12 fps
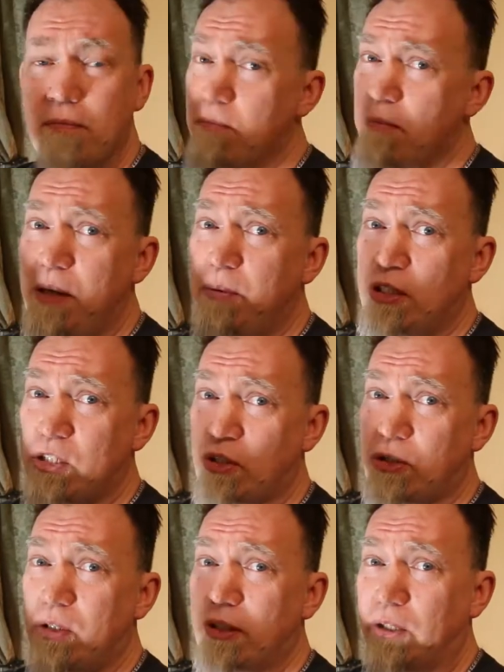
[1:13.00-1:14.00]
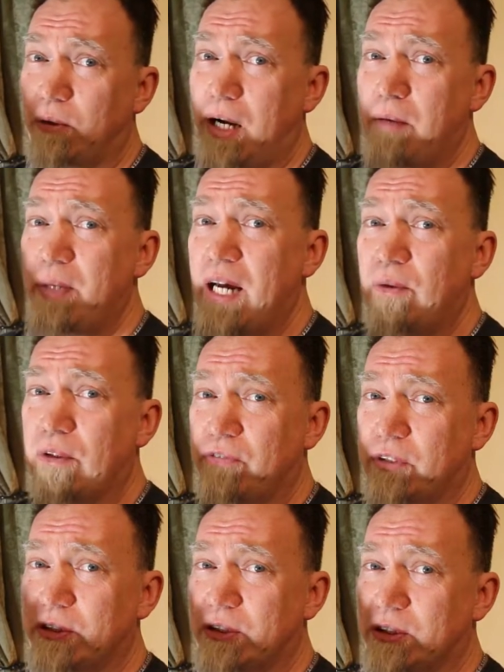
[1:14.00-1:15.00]
Maybe just sort of grab bag
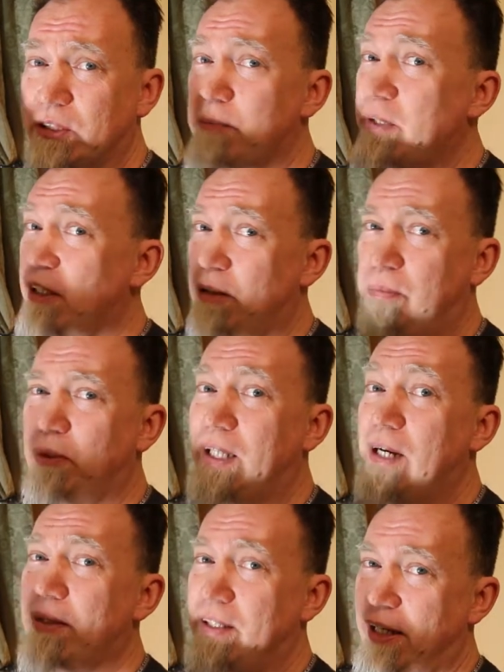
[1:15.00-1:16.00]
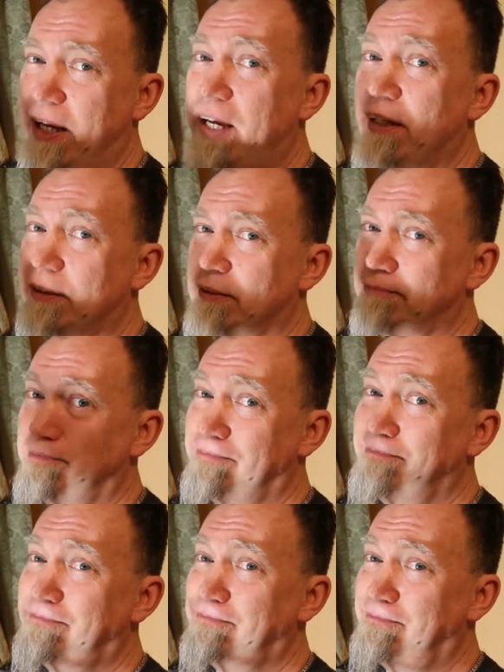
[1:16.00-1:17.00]
refers to something I'll pull out at the end.
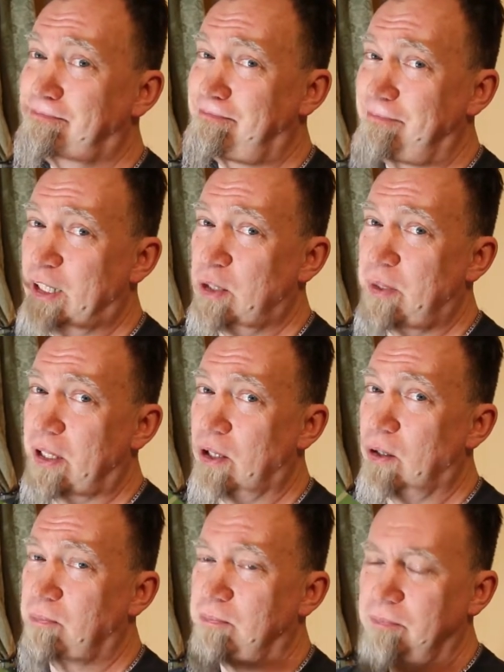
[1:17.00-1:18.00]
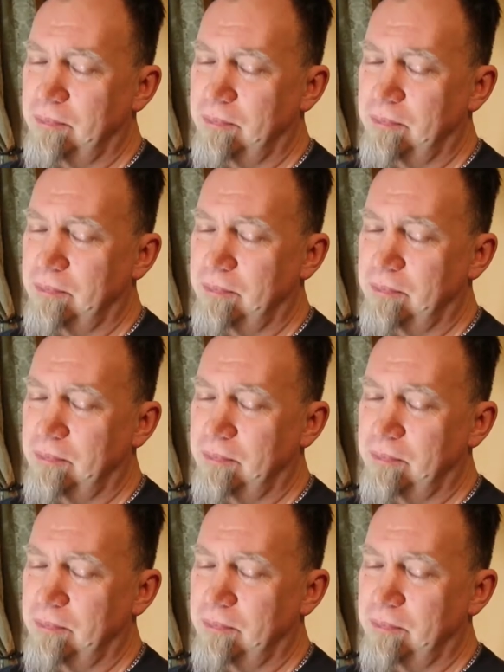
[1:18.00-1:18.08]
Mmm, there we go.